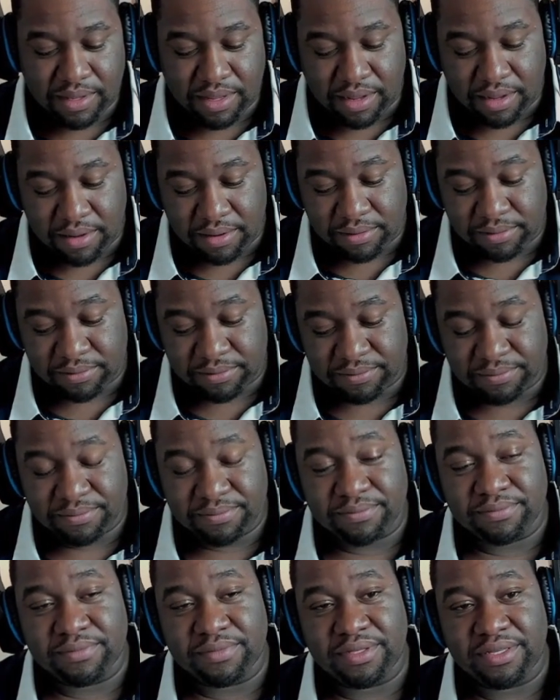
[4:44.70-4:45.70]
Um,
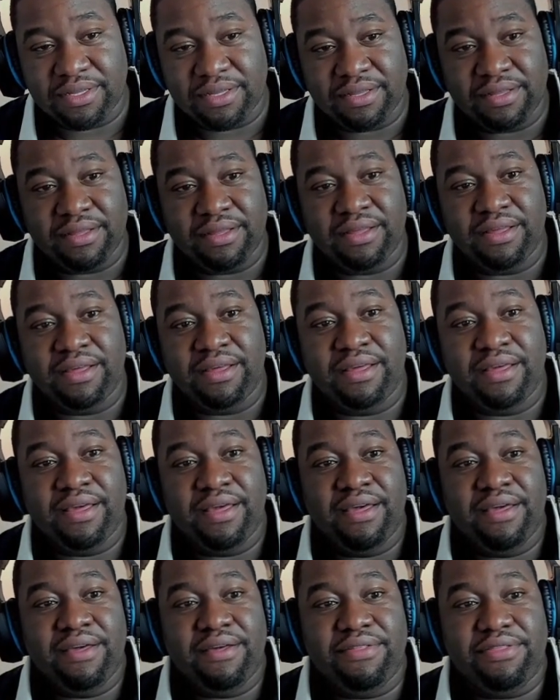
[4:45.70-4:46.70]

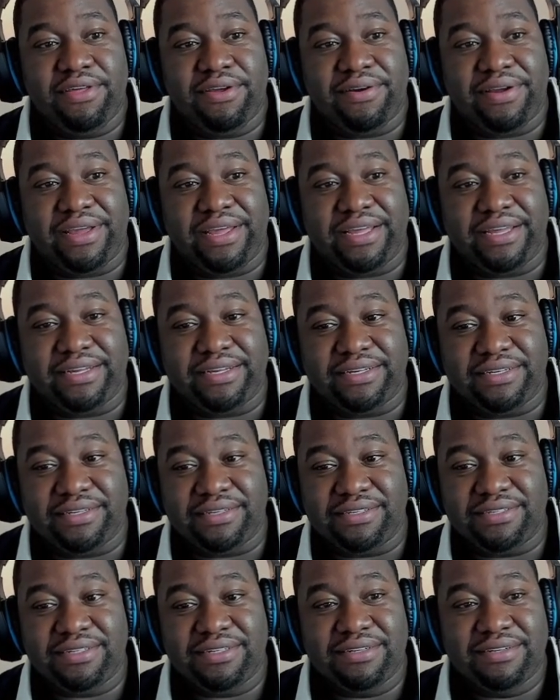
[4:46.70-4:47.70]
there
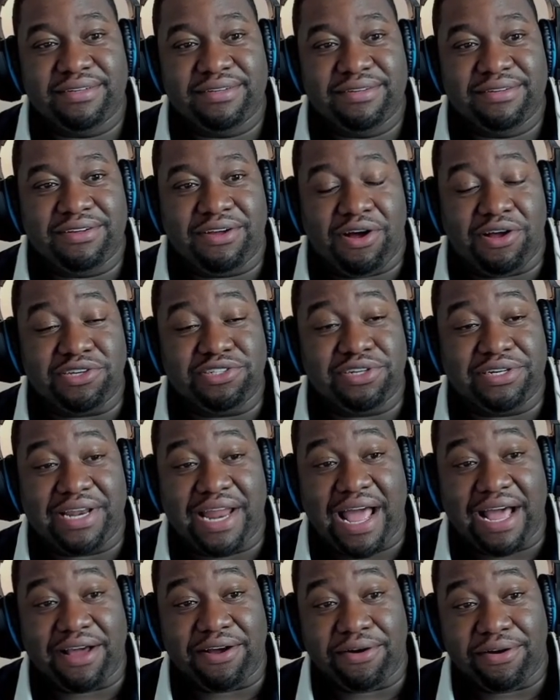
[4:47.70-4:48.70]
is also
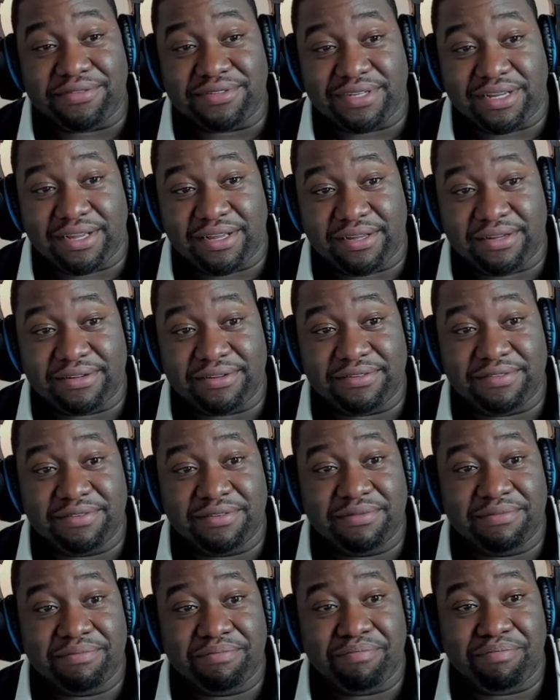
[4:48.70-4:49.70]
knockoffs of
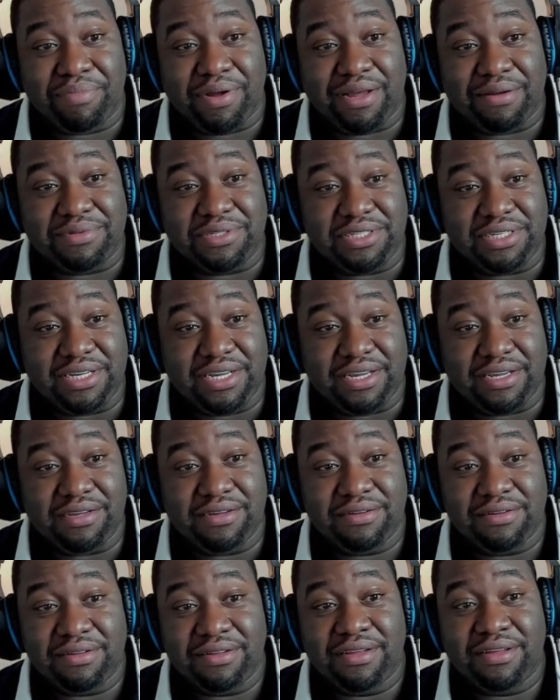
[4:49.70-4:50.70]
PUBG
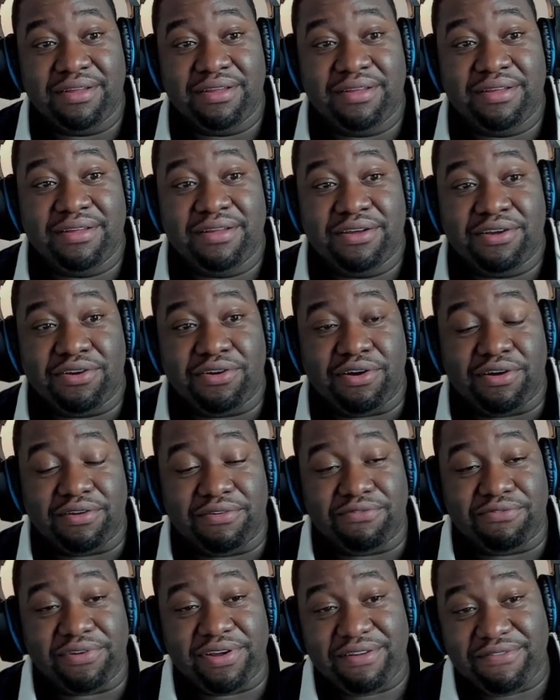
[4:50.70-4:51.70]

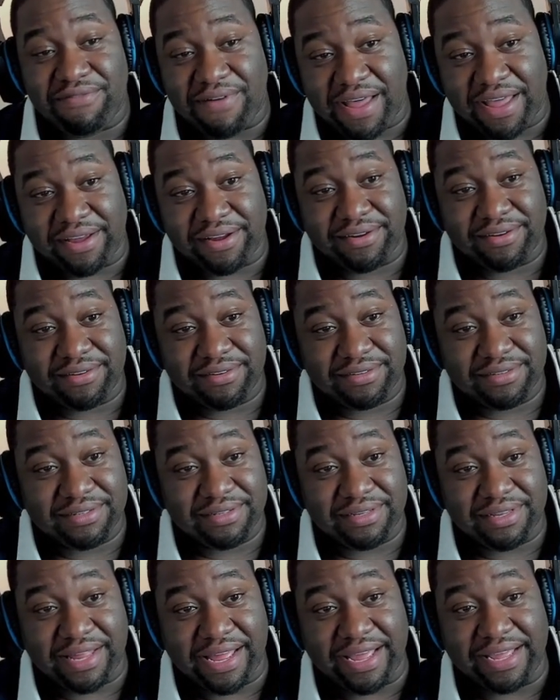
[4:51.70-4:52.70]
called Free Fire.
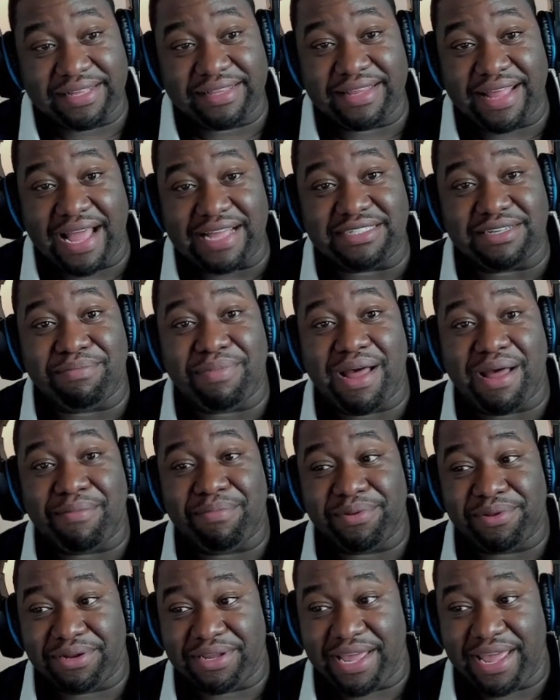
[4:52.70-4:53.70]
Like that's a
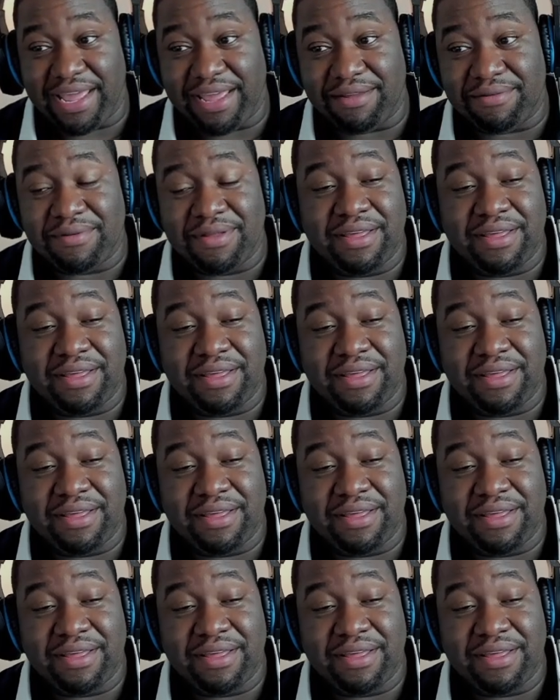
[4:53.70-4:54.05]
popular game.